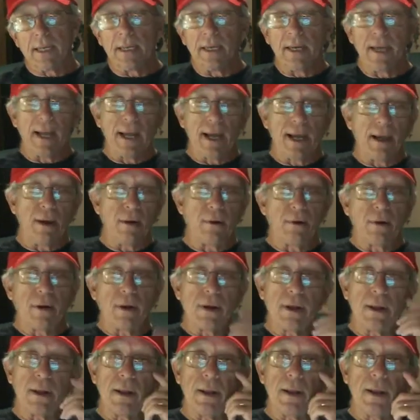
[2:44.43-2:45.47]
Now,
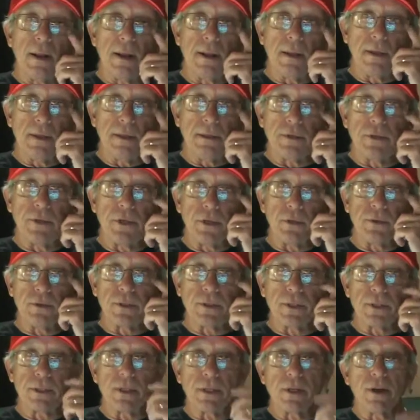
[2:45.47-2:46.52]
these
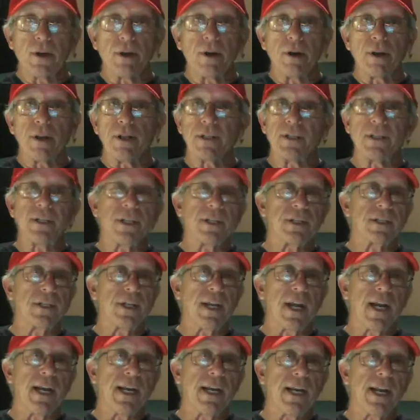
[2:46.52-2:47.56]
juices start at
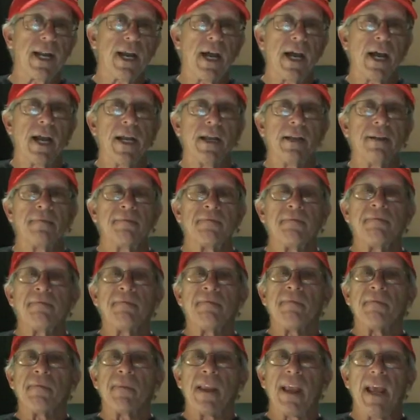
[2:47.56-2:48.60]
$6.99
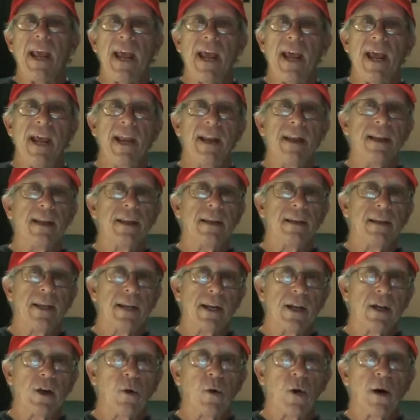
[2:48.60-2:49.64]
and they
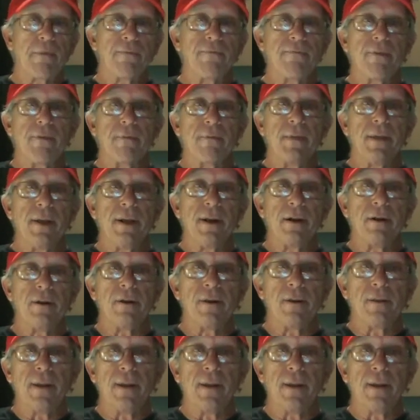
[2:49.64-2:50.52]
go up from there.